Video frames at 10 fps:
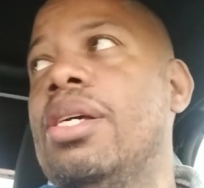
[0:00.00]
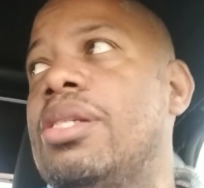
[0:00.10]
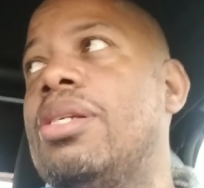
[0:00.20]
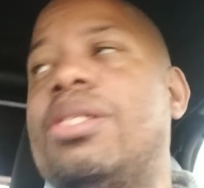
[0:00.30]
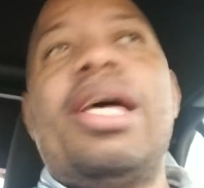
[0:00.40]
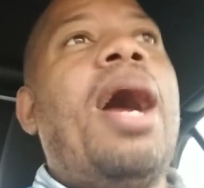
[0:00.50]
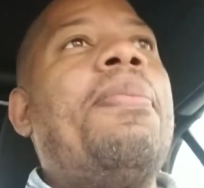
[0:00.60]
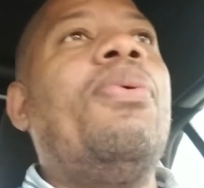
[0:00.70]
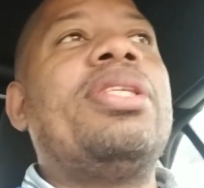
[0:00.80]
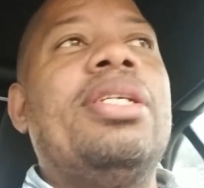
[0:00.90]
So stop
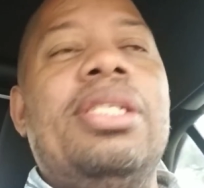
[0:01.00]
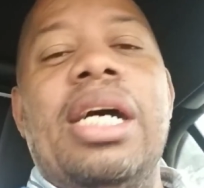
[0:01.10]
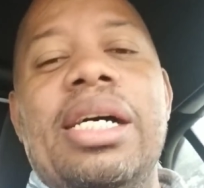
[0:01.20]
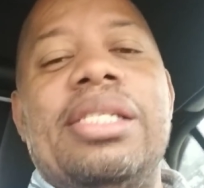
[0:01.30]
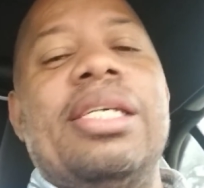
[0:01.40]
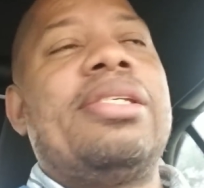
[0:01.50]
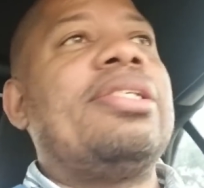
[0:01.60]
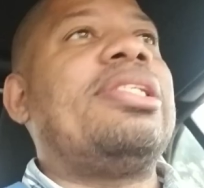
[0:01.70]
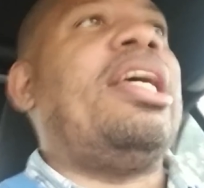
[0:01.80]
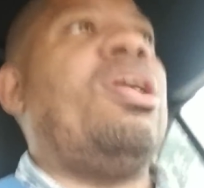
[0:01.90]
with the nonsense of
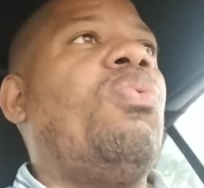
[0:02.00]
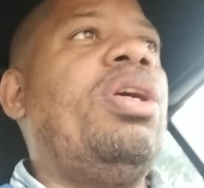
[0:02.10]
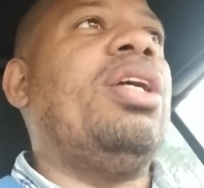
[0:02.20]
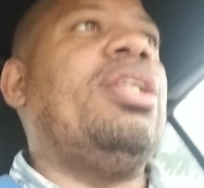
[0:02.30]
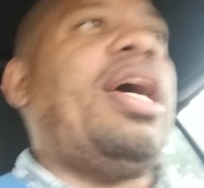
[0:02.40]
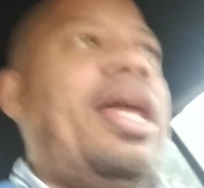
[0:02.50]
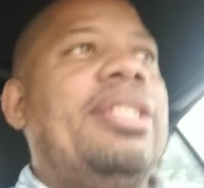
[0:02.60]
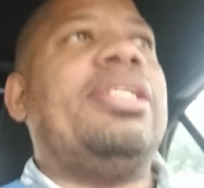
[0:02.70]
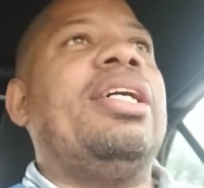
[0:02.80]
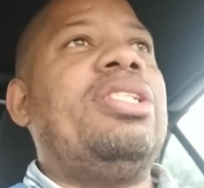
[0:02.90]
saying we are not
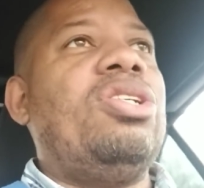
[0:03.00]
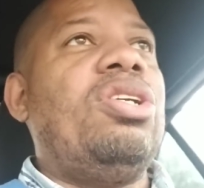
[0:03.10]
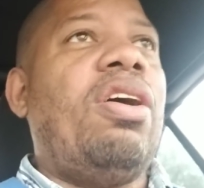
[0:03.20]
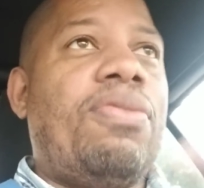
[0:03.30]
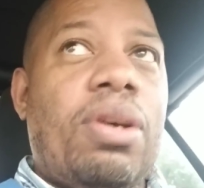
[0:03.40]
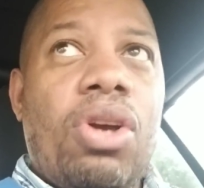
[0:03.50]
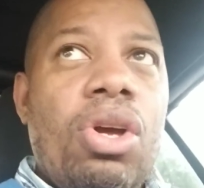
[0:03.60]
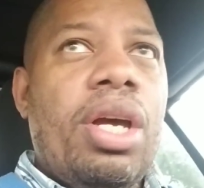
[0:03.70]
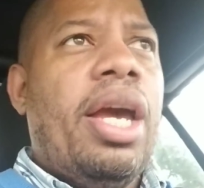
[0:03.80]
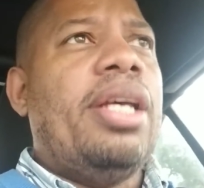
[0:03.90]
intelligent enough to,
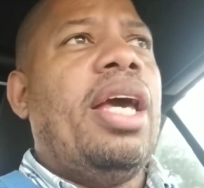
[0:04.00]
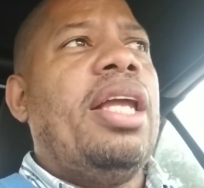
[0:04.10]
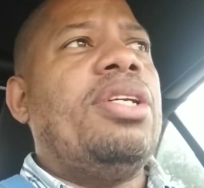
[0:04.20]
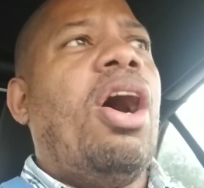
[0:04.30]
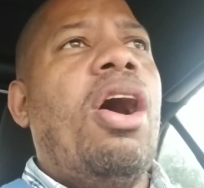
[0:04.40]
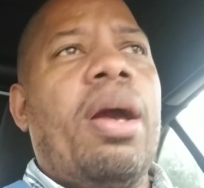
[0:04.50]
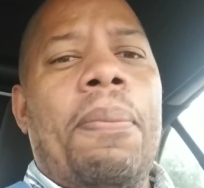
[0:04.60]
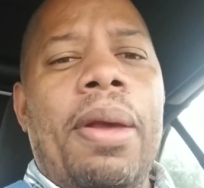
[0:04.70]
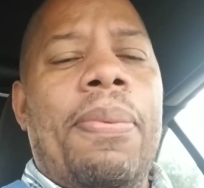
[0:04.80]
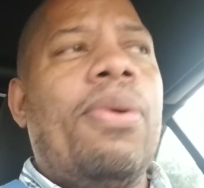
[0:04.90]
and dogging
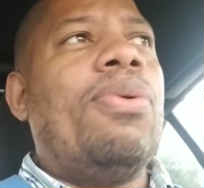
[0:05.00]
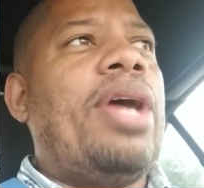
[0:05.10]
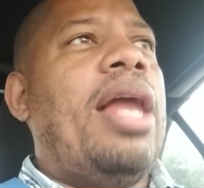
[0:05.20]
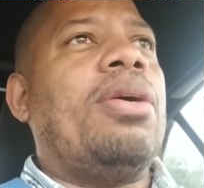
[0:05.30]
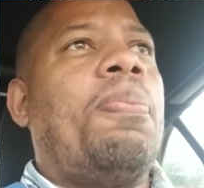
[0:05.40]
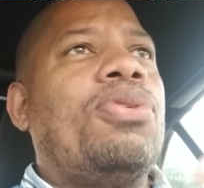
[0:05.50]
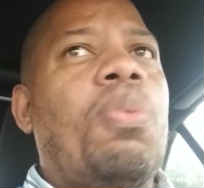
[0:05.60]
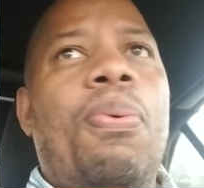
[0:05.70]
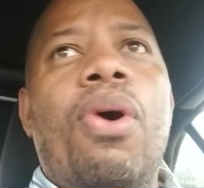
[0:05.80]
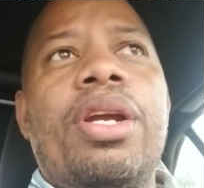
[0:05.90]
people that are
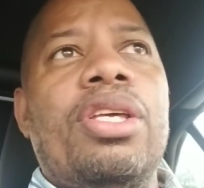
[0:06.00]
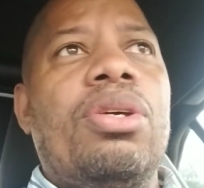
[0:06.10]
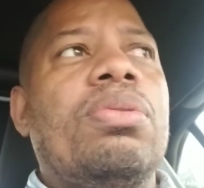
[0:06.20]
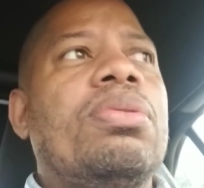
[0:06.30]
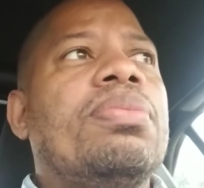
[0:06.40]
supporting you.